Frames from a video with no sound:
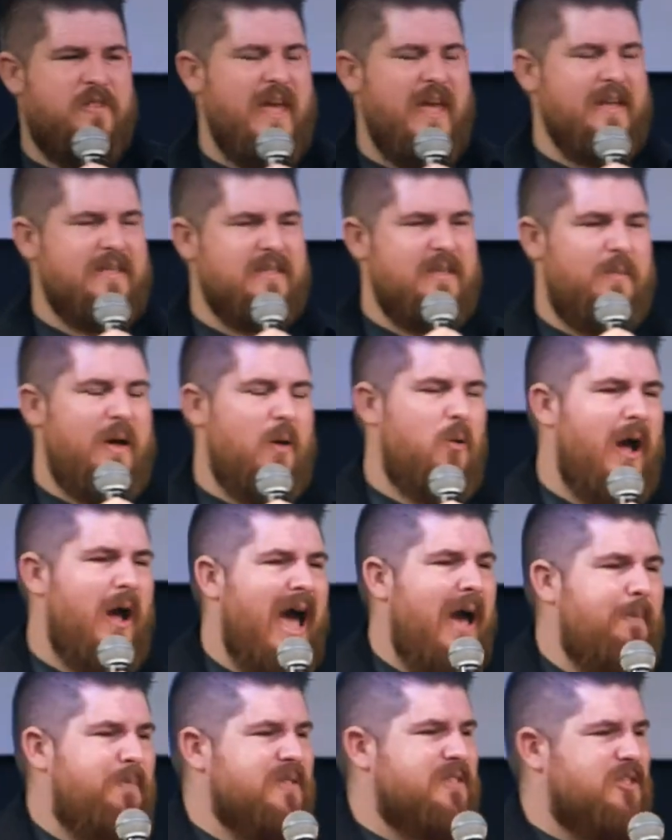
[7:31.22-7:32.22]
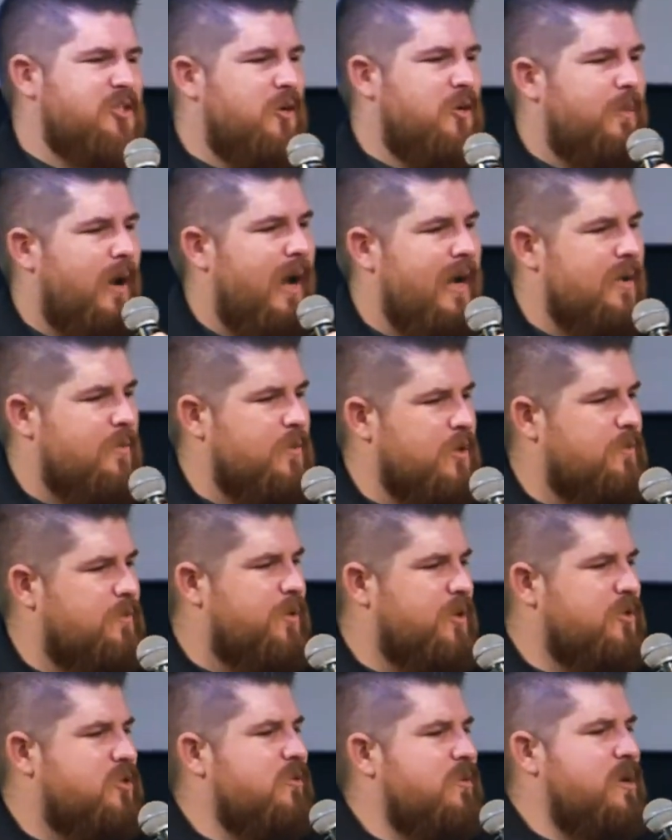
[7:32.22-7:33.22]
things about what happens in your body when you
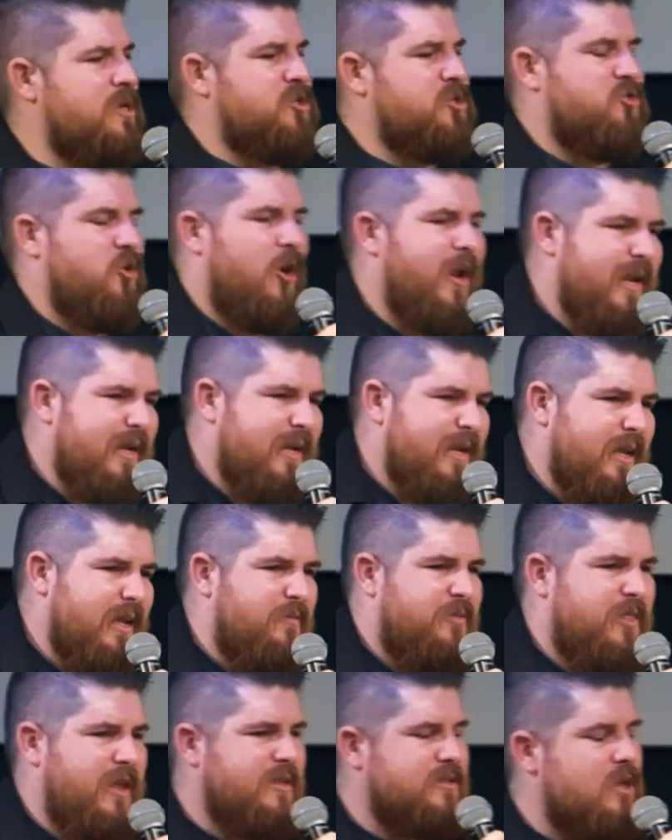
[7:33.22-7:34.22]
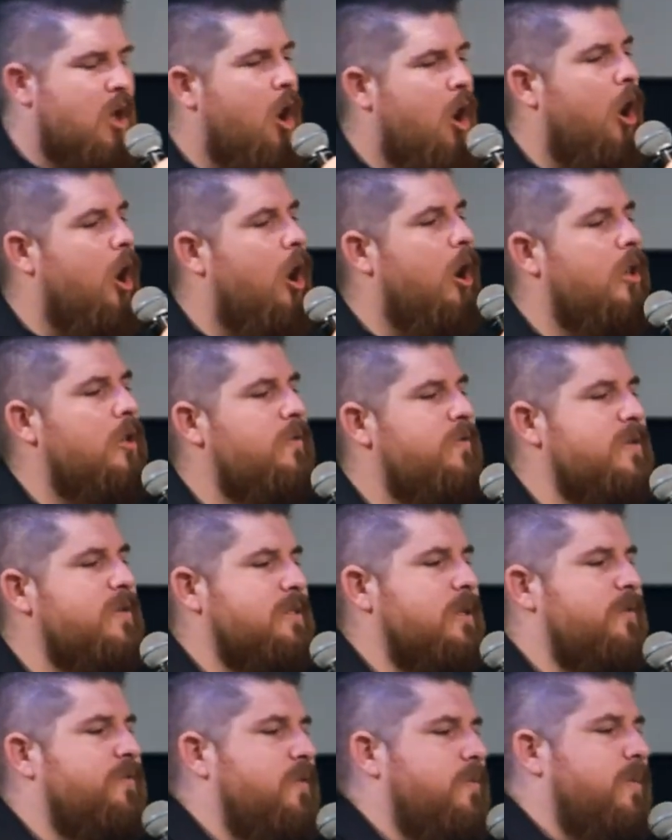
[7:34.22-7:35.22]
put too much grain in it things all of
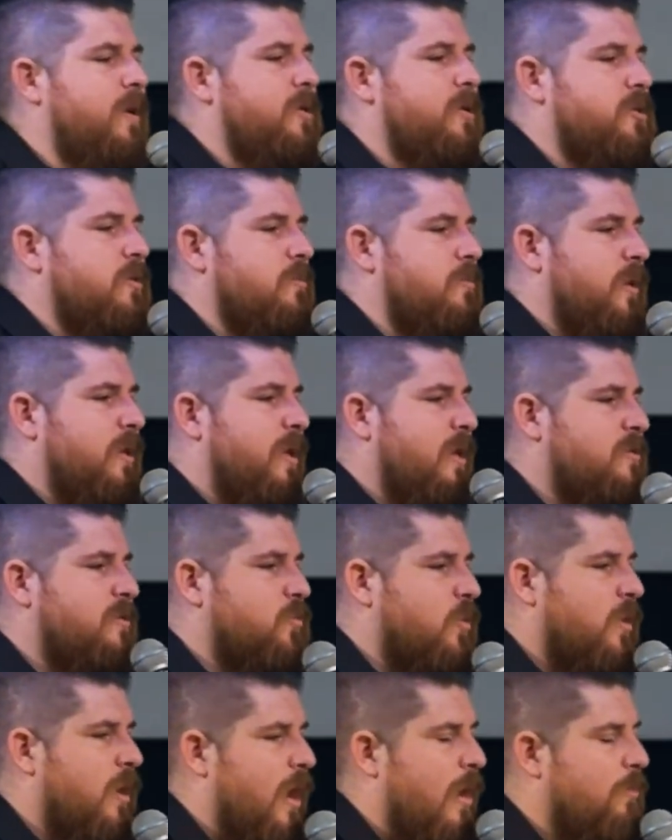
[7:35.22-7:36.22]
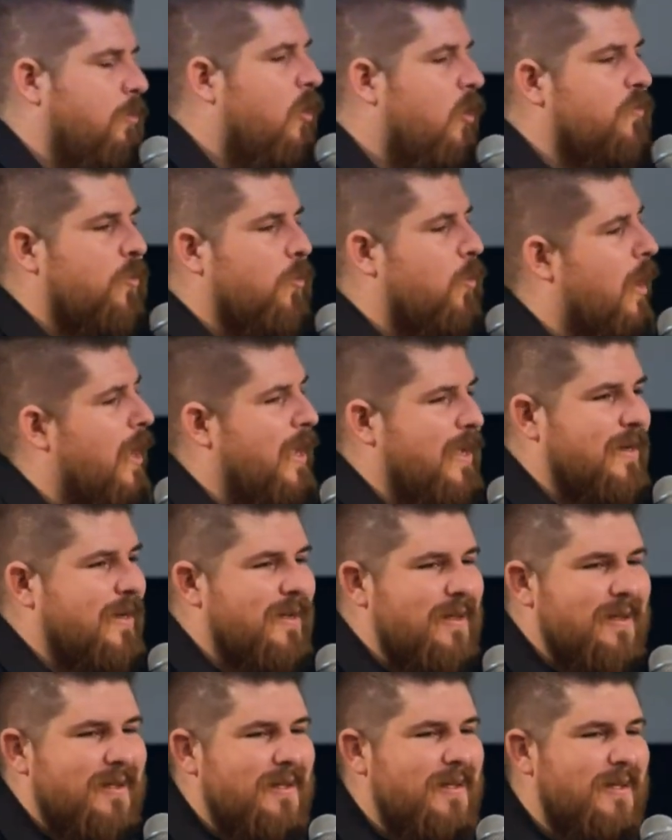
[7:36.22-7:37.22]
this information but guess what i'm overweight
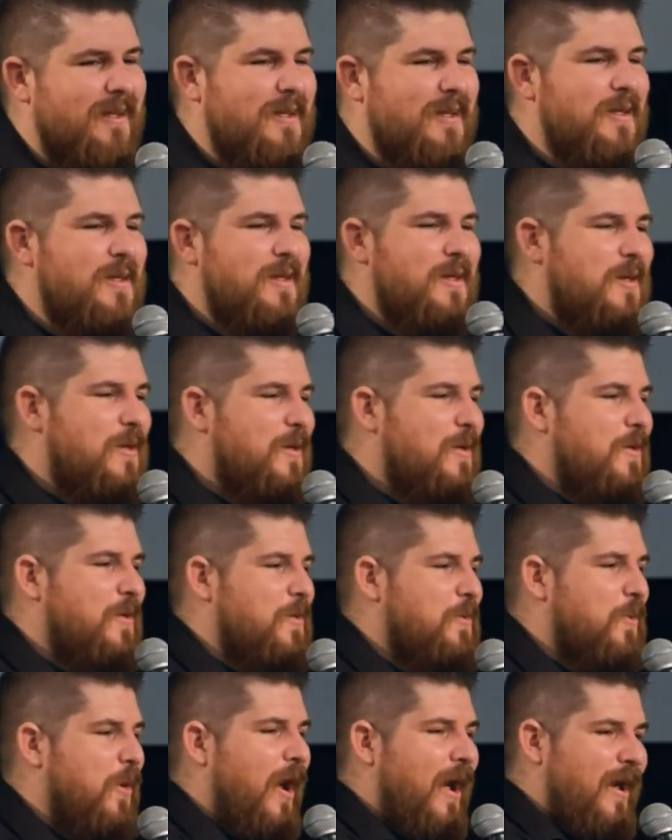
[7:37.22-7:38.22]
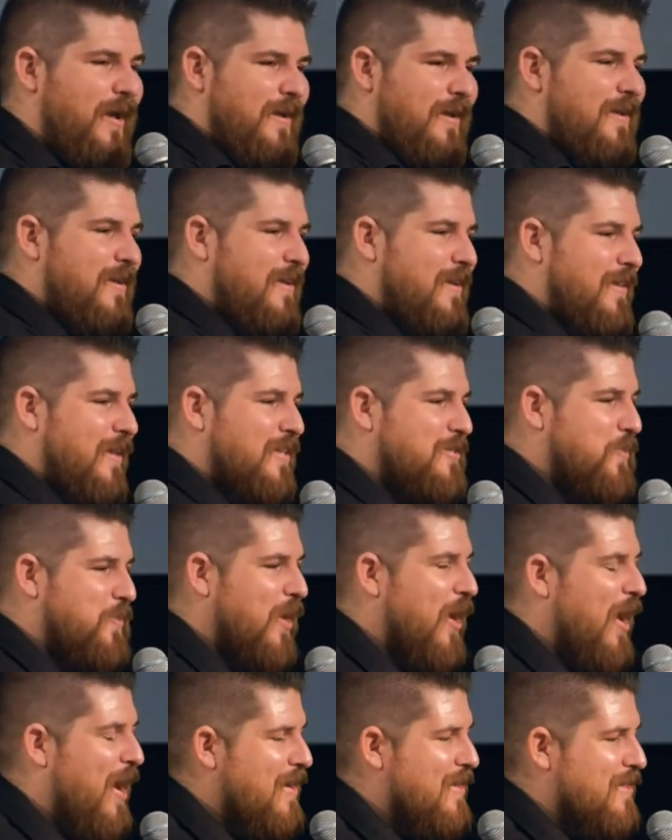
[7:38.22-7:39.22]
right let's
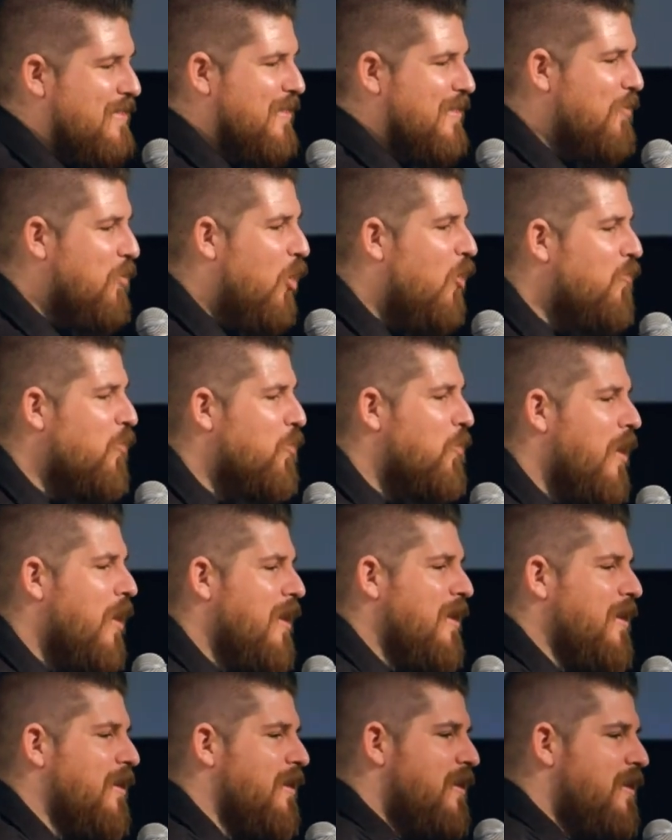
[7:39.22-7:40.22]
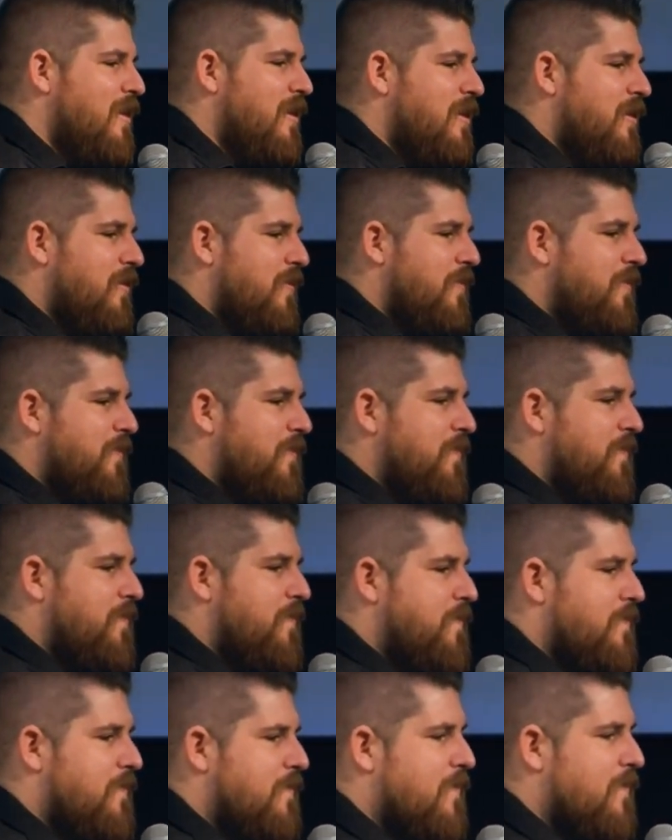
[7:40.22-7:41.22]
be honest i'm overweight
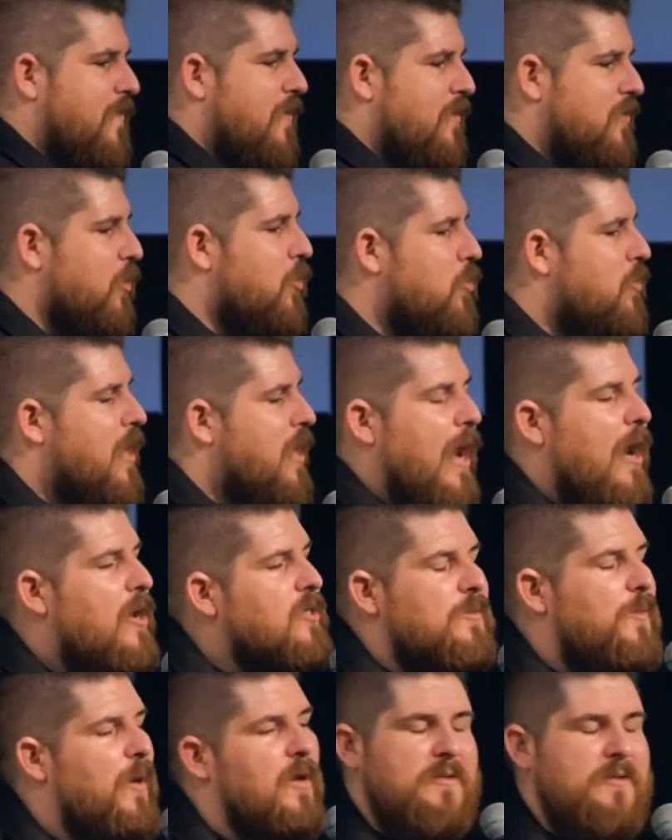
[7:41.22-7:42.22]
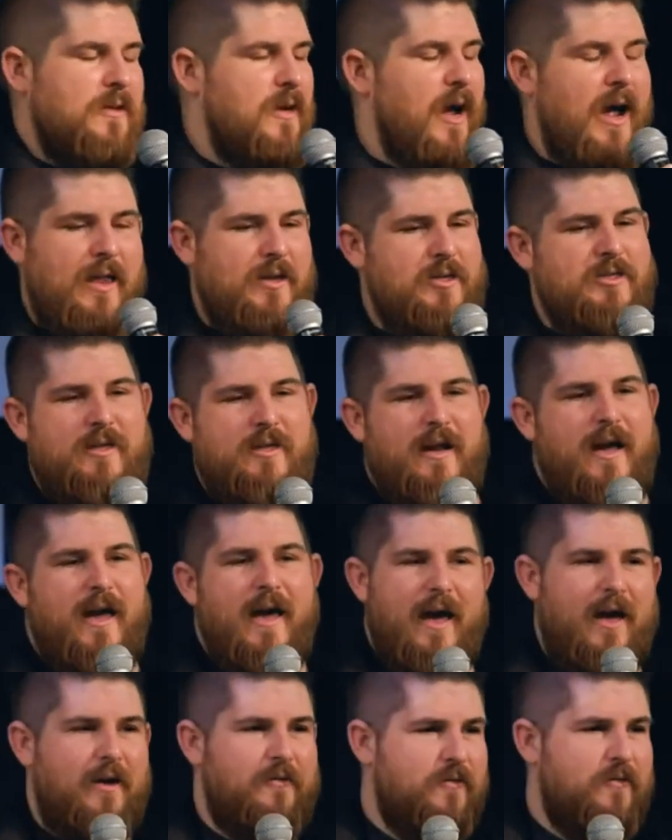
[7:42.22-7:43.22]
so who cares about the knowledge that i
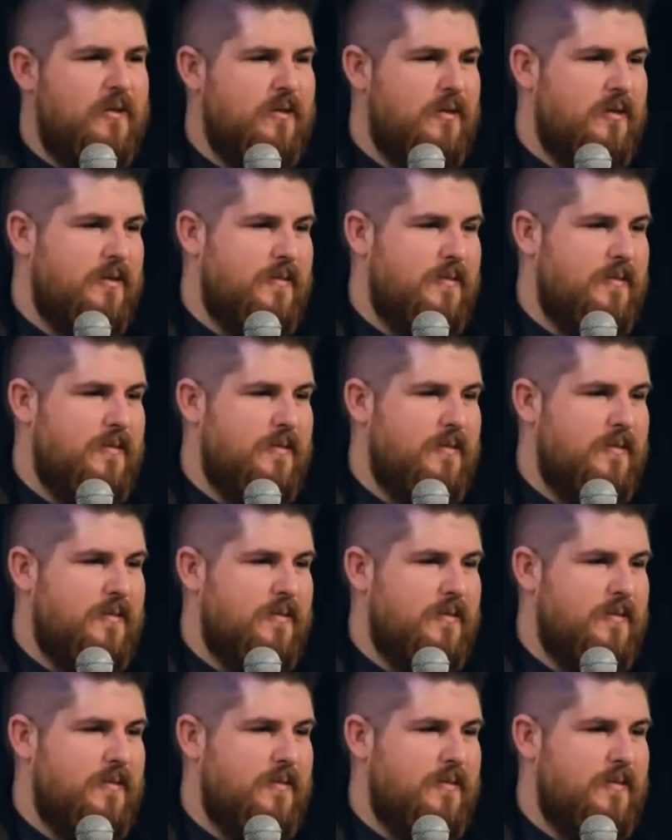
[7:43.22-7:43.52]
have